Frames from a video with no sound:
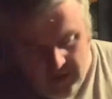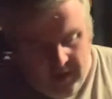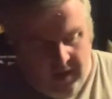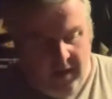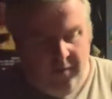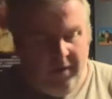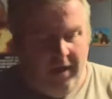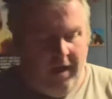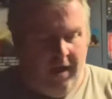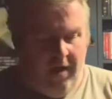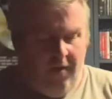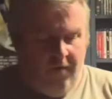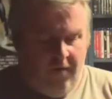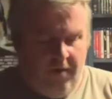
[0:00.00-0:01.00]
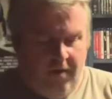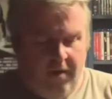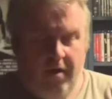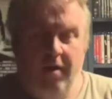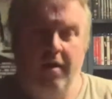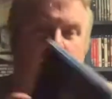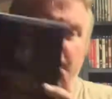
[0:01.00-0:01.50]
And we have
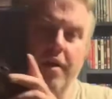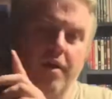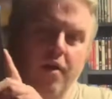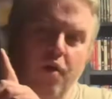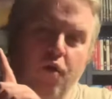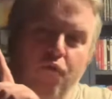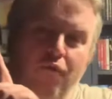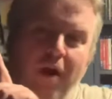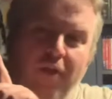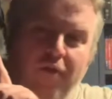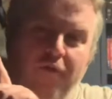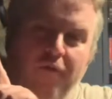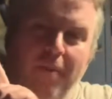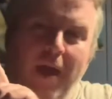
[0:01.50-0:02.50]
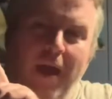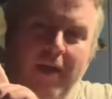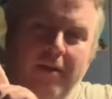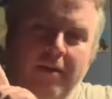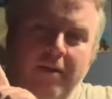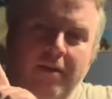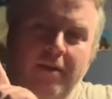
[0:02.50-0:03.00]
Wrath of
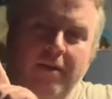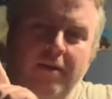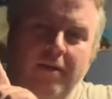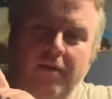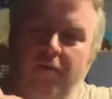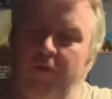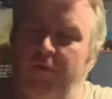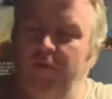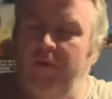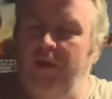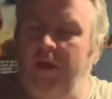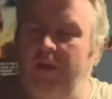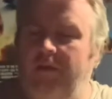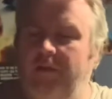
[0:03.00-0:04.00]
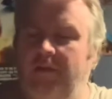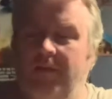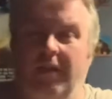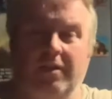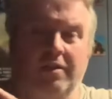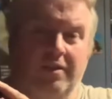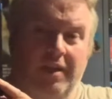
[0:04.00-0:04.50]
Man with
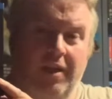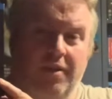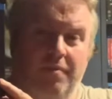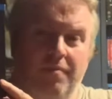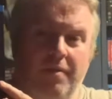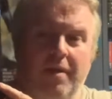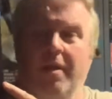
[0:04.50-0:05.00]
Jason Statham.